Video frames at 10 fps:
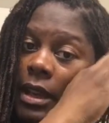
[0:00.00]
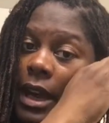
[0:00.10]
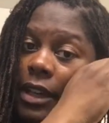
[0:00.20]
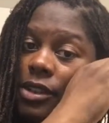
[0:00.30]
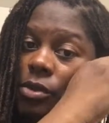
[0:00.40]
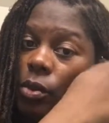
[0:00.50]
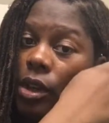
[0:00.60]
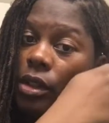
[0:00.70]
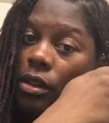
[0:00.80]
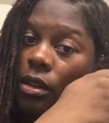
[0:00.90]
I just
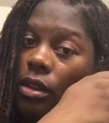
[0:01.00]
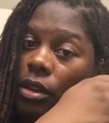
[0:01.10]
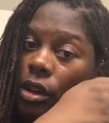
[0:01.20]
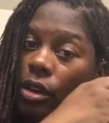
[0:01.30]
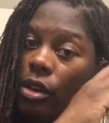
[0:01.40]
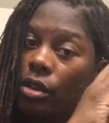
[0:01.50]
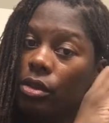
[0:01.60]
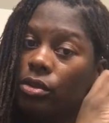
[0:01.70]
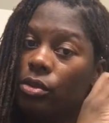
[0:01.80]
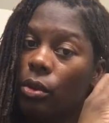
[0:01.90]
want the
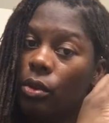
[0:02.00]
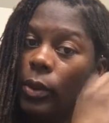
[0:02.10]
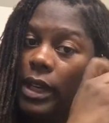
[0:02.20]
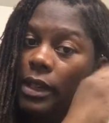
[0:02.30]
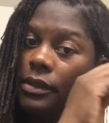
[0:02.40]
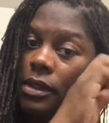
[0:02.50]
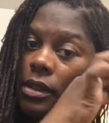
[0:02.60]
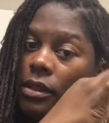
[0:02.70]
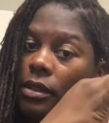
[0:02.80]
curls or the waves.